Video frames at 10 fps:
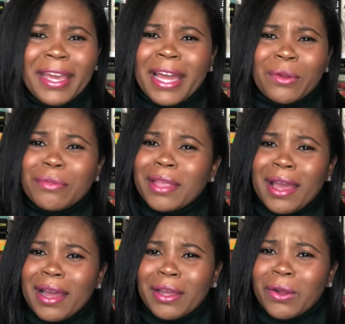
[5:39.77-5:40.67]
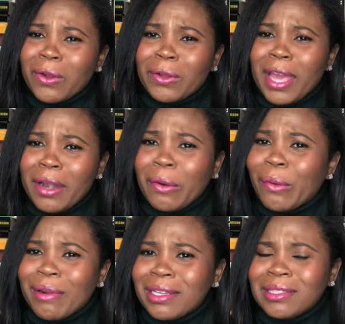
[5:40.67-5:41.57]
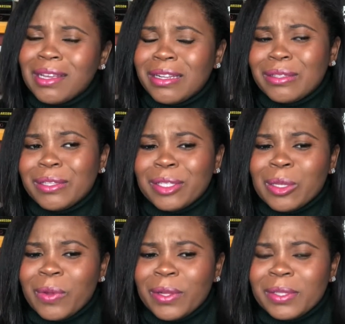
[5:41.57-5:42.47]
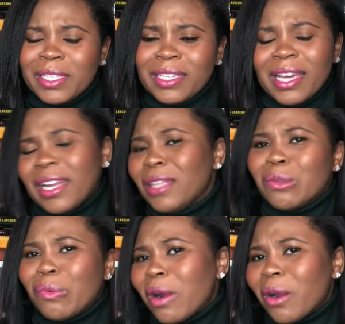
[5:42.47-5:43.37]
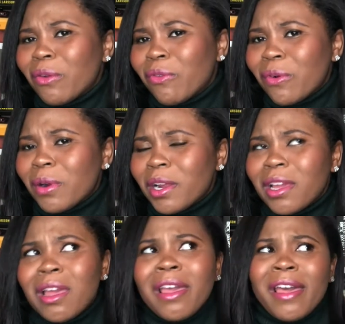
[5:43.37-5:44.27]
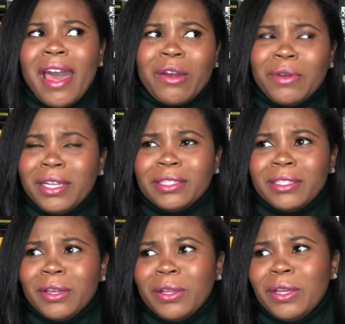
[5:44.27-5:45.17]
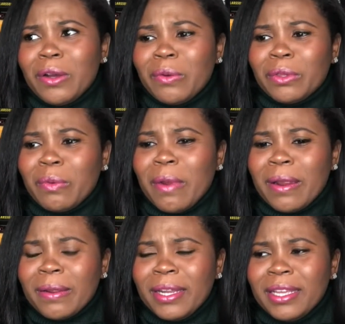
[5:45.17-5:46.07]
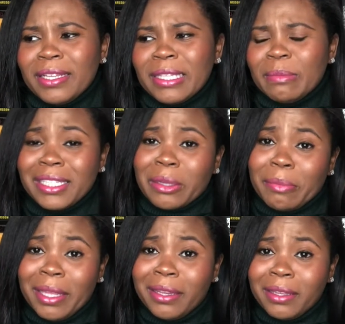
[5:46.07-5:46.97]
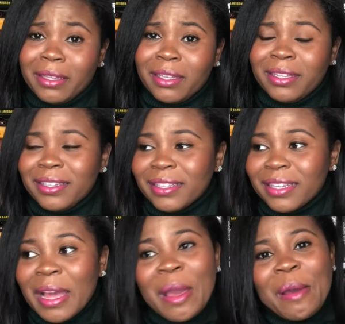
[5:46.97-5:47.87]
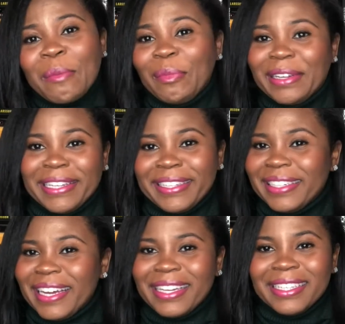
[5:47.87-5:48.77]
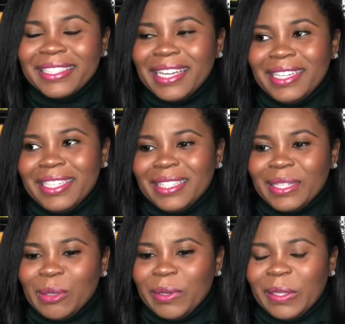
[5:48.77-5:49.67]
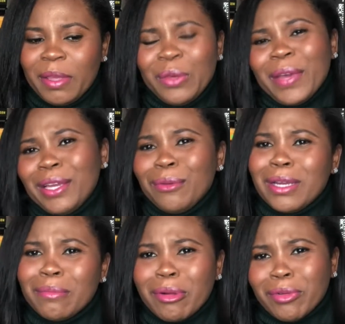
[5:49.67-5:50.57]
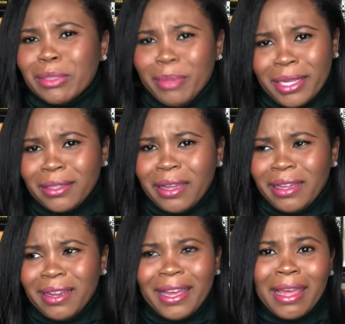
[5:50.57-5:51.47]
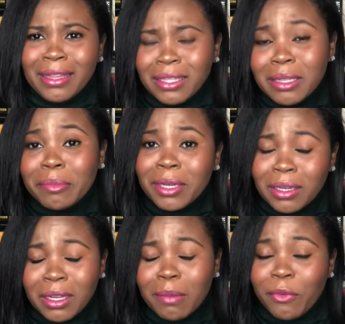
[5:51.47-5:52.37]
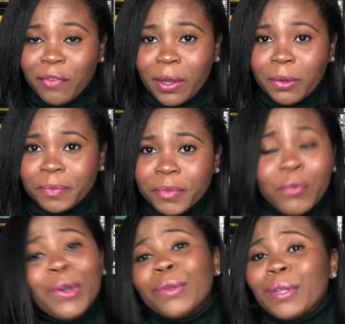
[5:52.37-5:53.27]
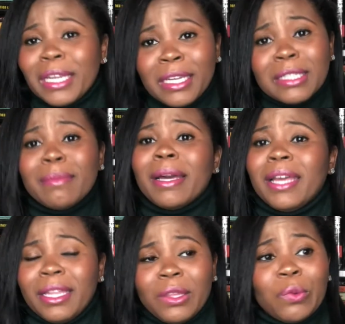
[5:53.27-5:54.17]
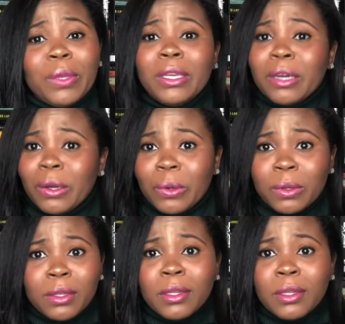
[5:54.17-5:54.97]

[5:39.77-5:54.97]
don't think I can categorize that as disloyalty. That ain't the word for it. I don't necessarily know what the word is. Disobedient, but not disloyal. And you can't do nothing but respect that. Like, Ethic has been in love before. If we don't know nothing else about Ethic, we know